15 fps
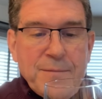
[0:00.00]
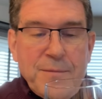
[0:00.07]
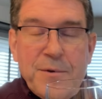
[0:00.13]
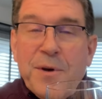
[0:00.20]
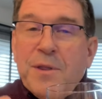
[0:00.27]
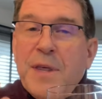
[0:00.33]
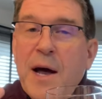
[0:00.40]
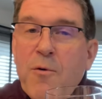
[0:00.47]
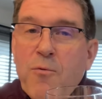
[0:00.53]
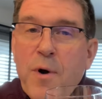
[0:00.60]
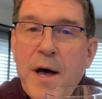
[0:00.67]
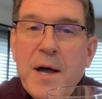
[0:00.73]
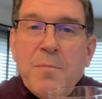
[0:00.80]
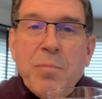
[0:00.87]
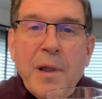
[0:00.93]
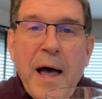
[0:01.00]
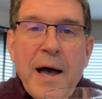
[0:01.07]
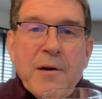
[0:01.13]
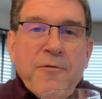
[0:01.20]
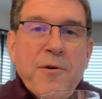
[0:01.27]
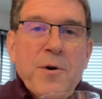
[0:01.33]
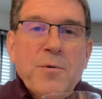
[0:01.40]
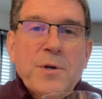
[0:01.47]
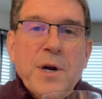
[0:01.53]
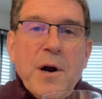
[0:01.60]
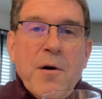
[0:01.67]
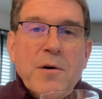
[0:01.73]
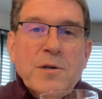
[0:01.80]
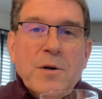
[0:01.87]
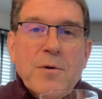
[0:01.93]
You get that red, black fruit
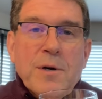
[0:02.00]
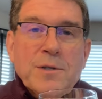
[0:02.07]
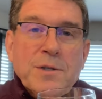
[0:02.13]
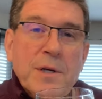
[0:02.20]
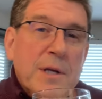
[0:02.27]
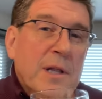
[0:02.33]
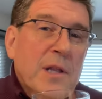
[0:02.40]
characteristic,